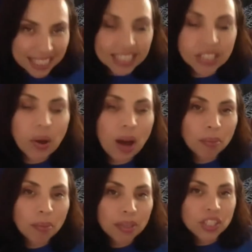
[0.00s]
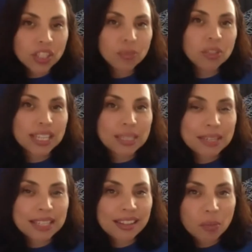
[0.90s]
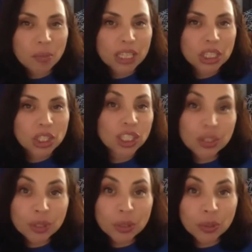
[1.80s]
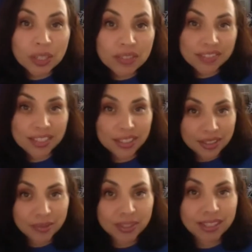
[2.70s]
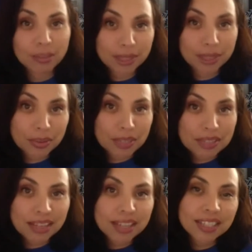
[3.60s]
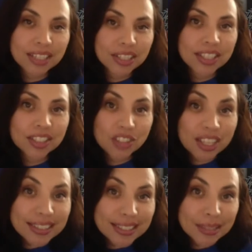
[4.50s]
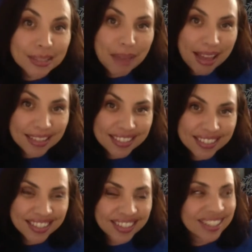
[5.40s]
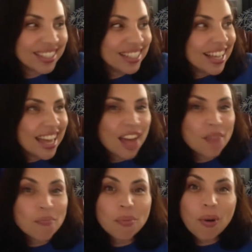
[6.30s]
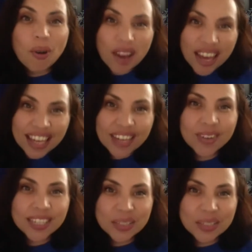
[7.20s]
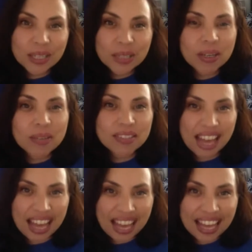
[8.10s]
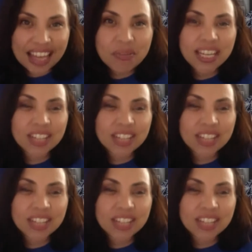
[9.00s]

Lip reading: So Operation Jumpstart has been in Long Beach just over 25 years. We celebrated 25 years just this past year. And boy, what a 2020 we've had. We had